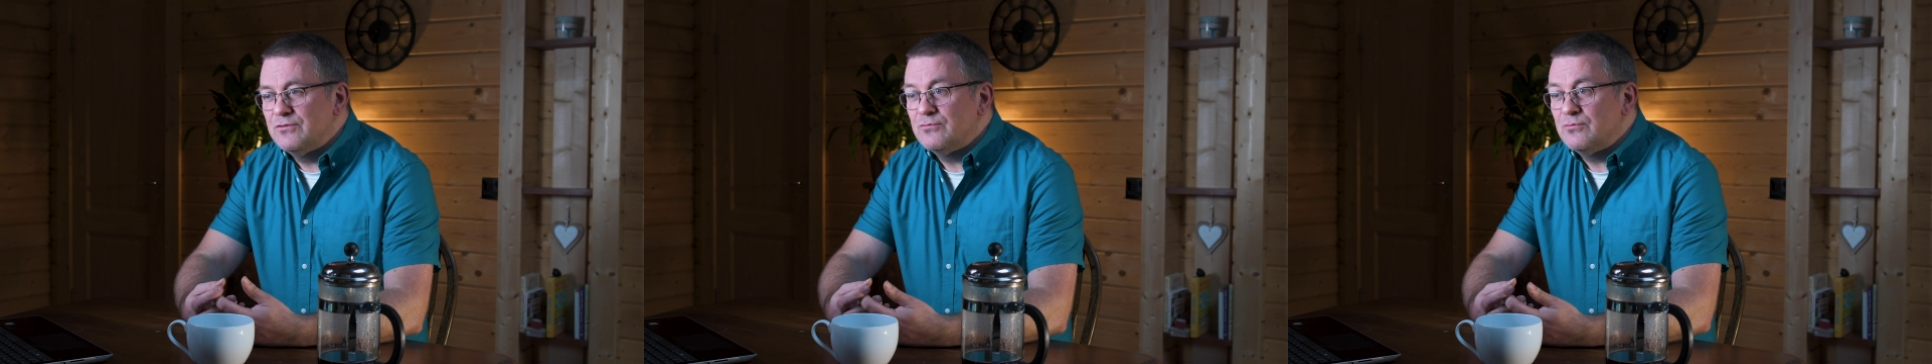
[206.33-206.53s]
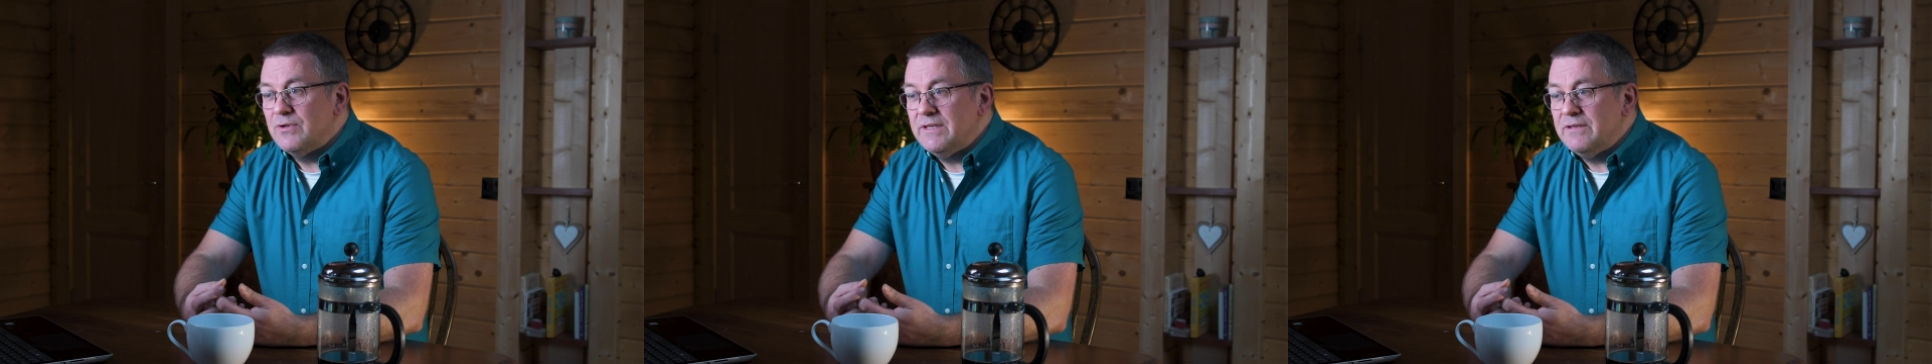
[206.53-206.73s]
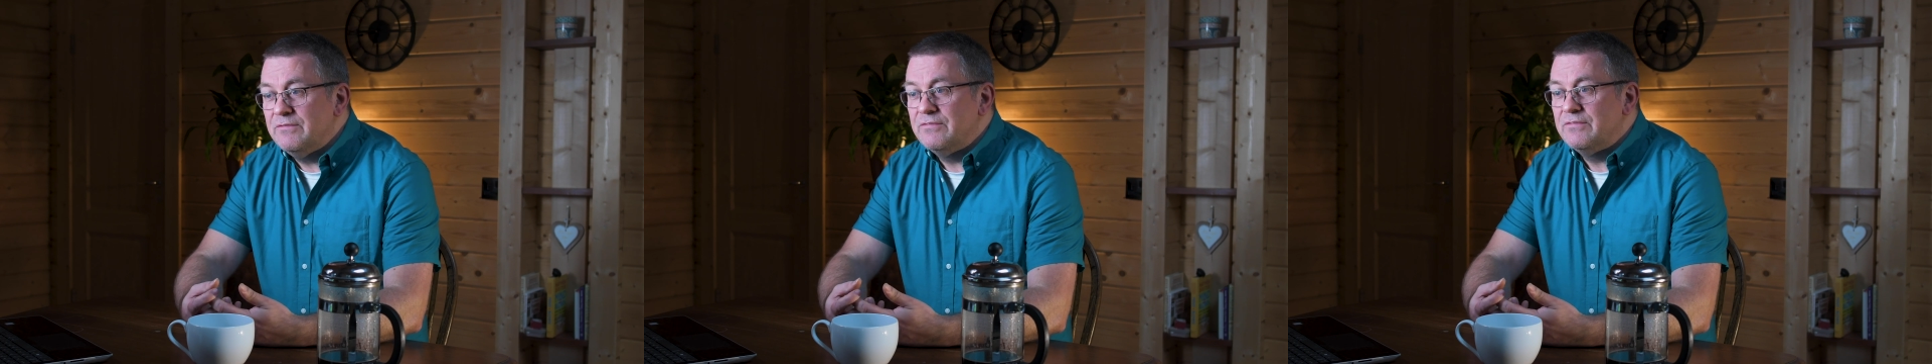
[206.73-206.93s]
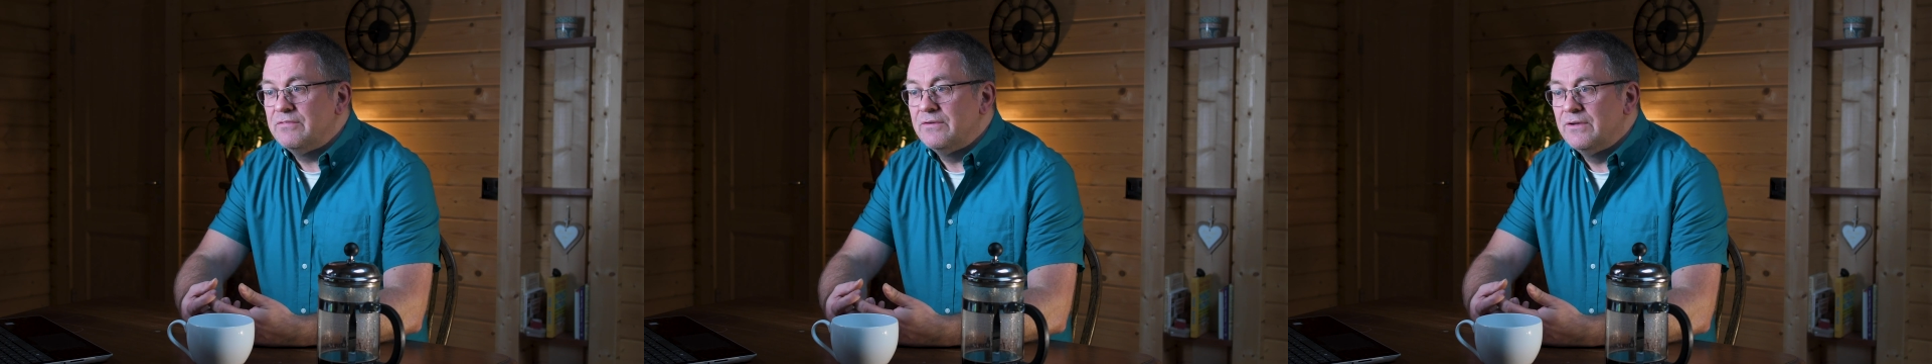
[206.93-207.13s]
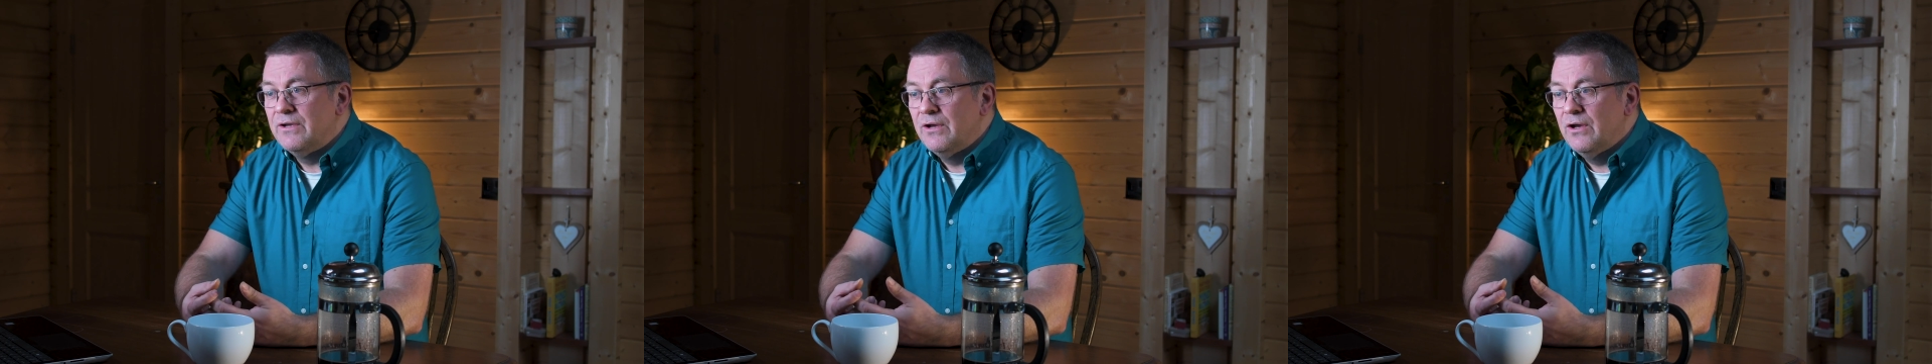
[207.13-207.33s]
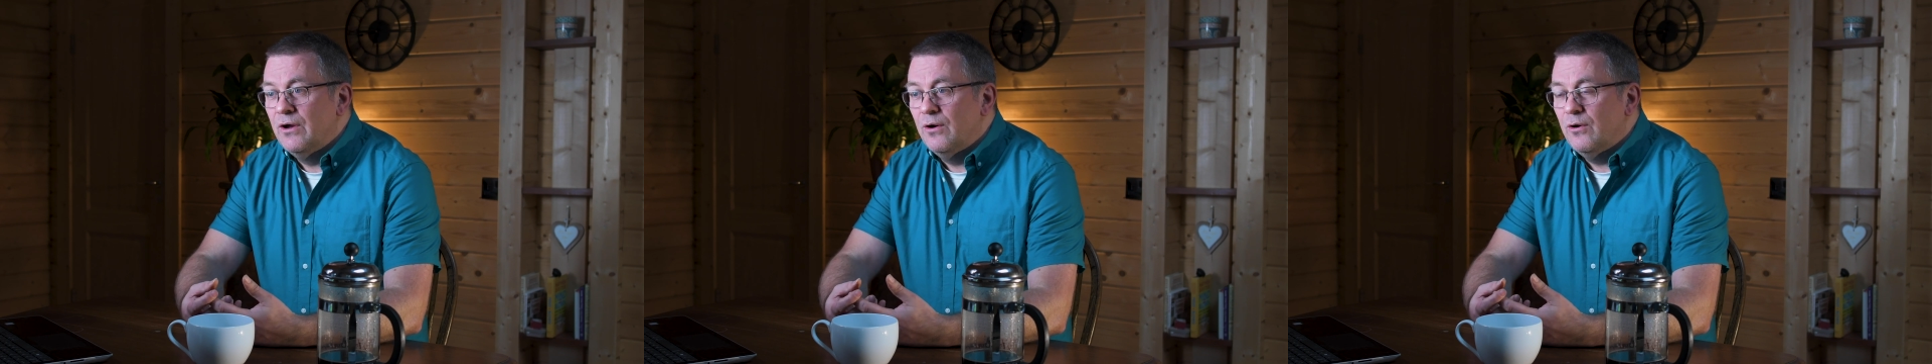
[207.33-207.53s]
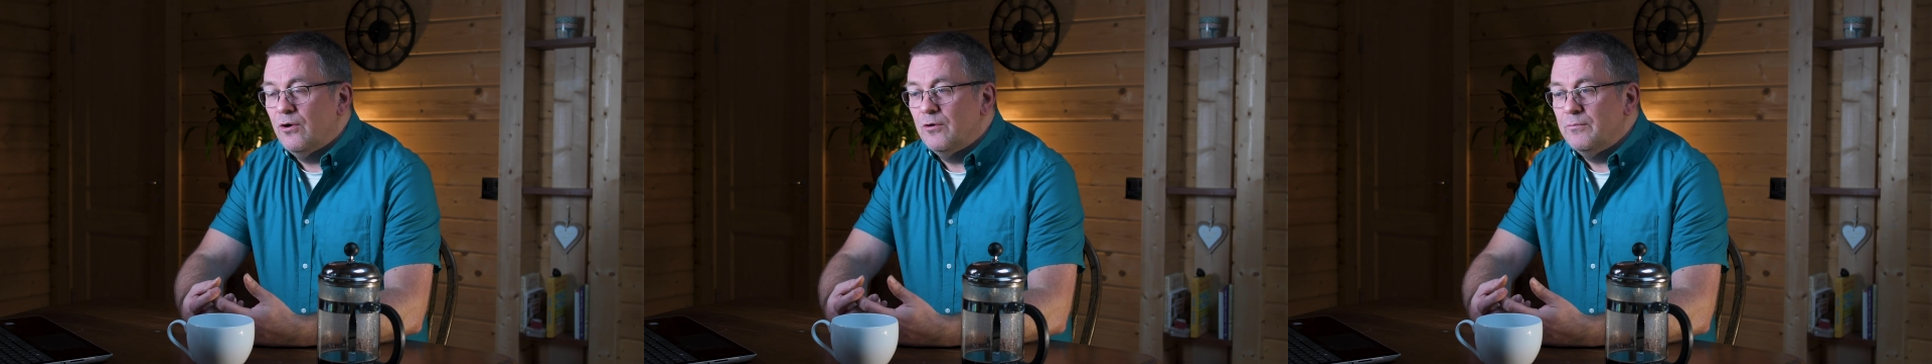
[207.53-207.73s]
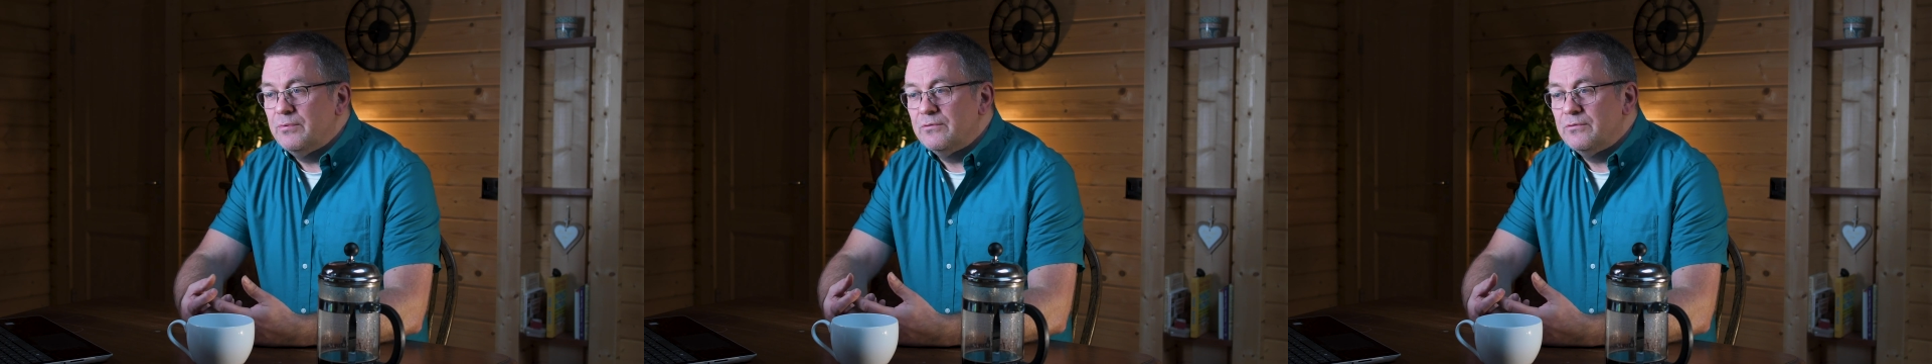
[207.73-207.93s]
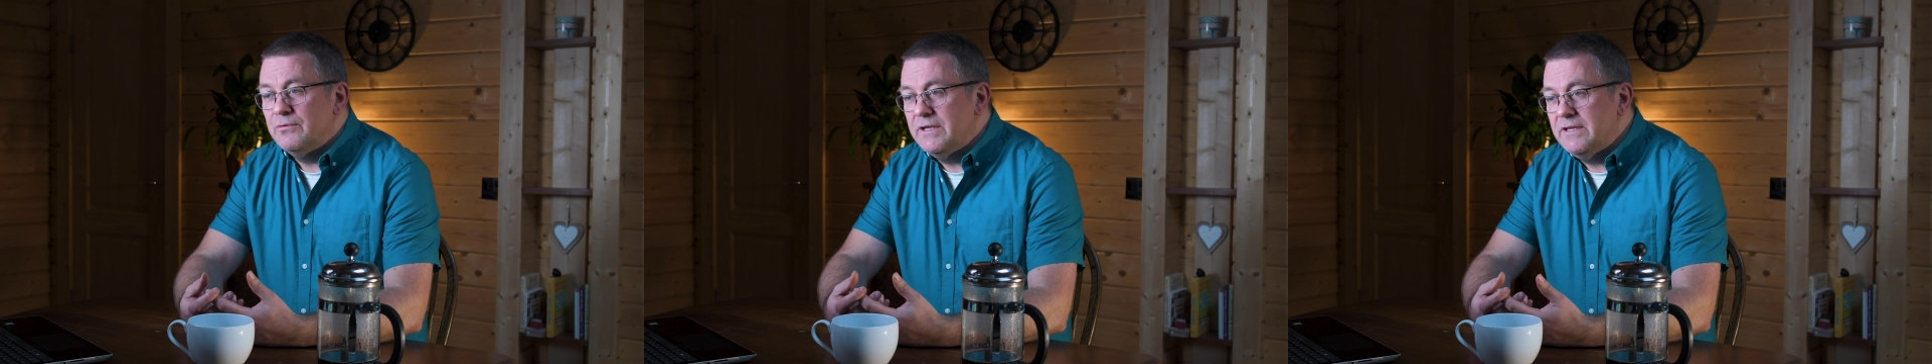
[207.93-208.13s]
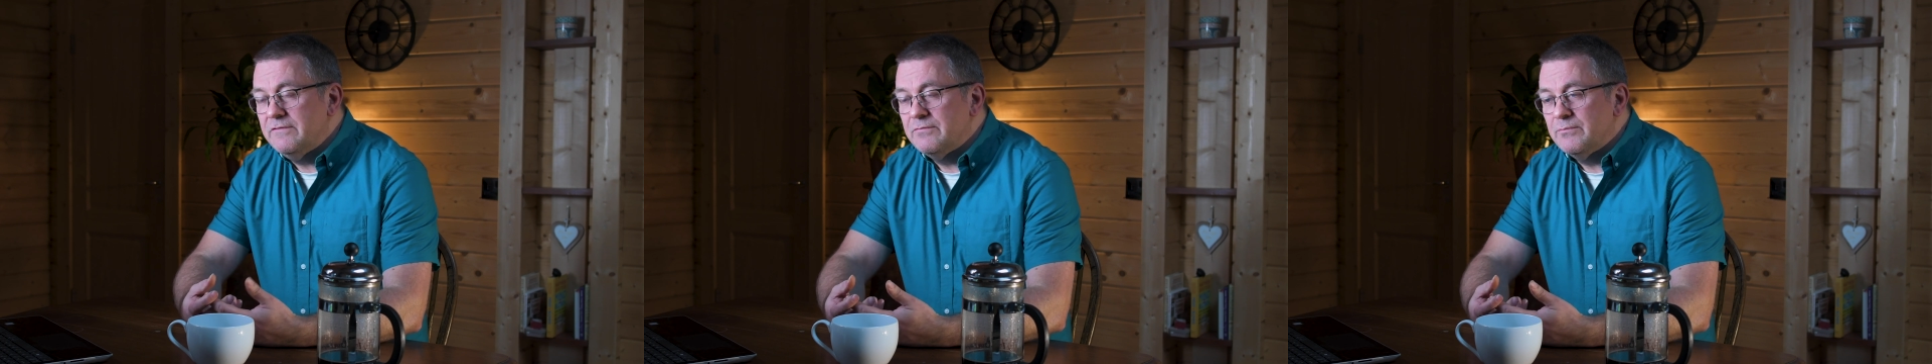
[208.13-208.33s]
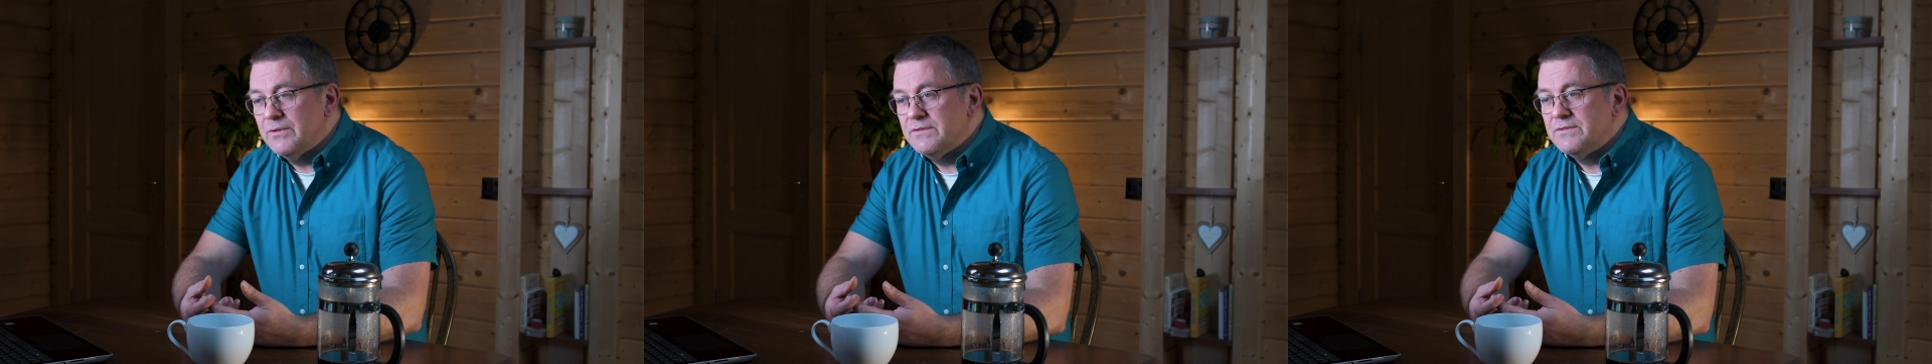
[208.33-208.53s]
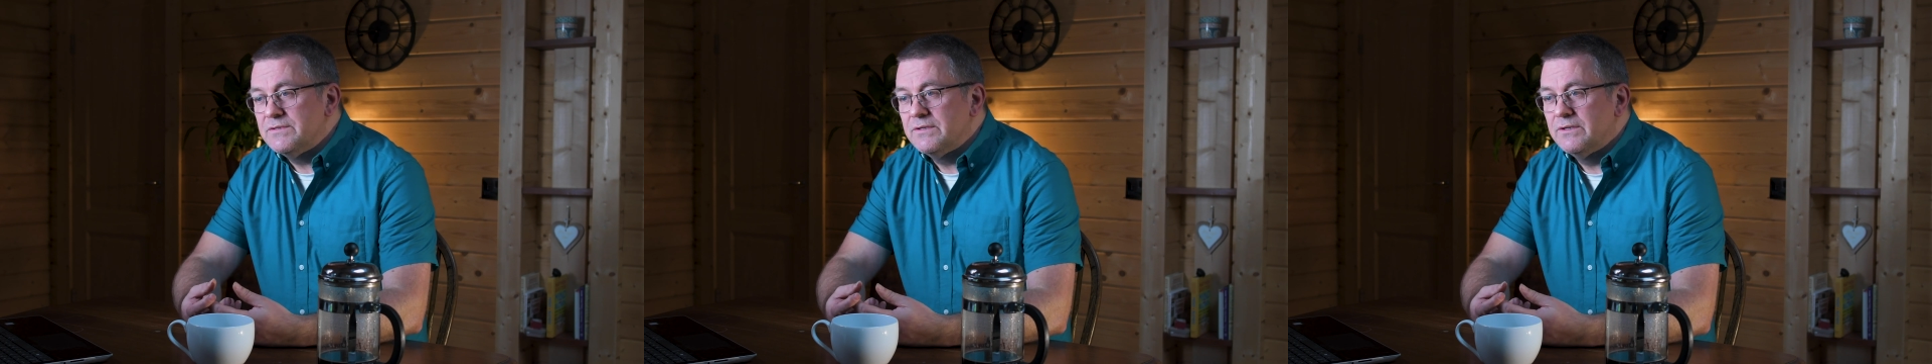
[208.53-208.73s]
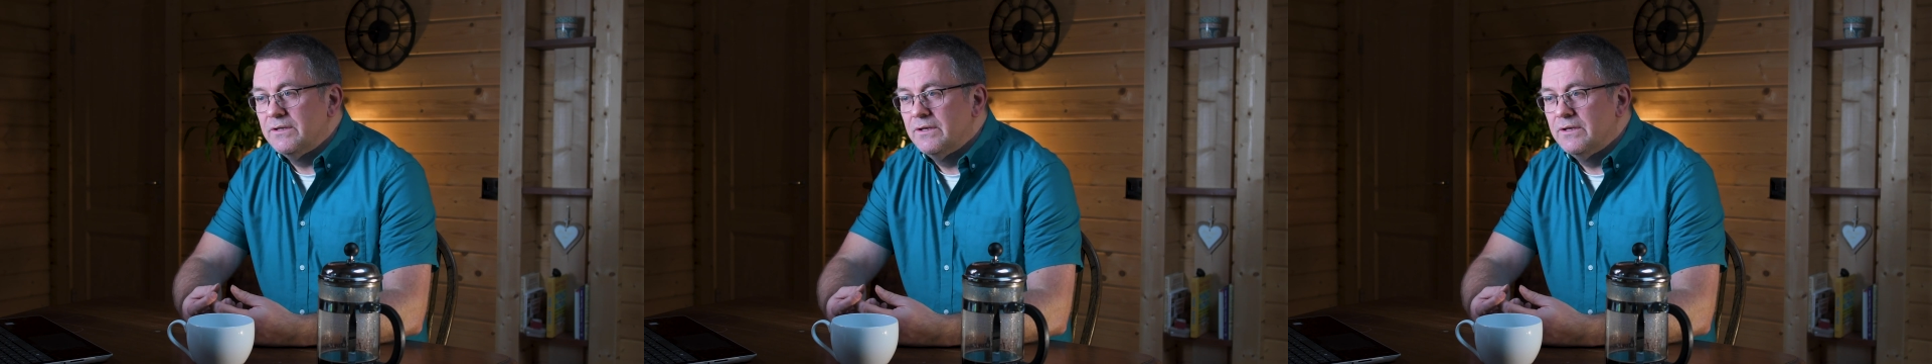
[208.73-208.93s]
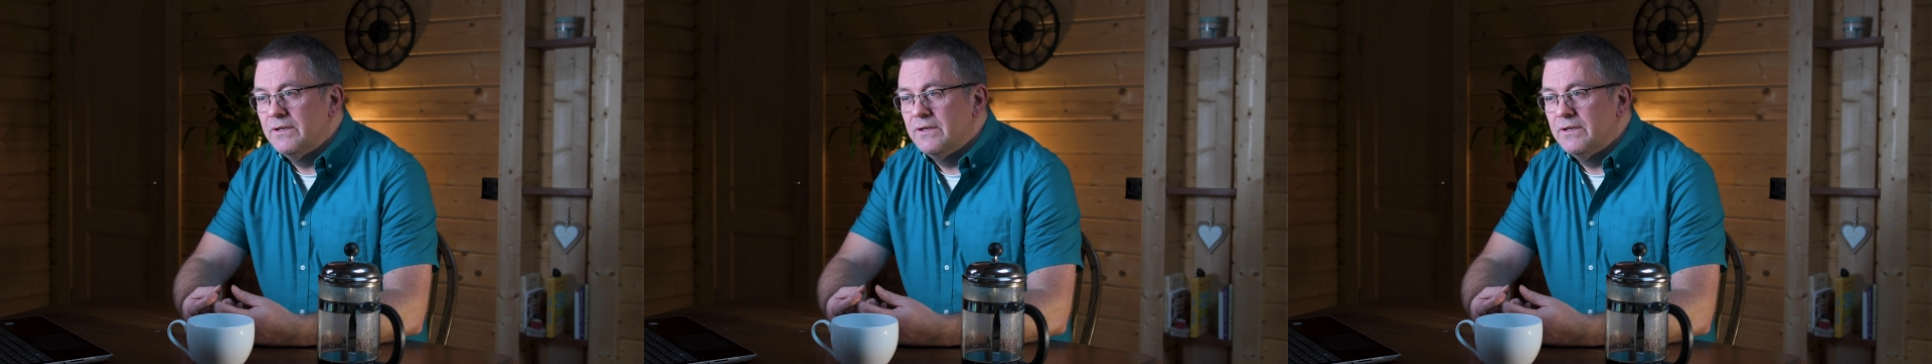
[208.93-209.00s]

grief or bereavement.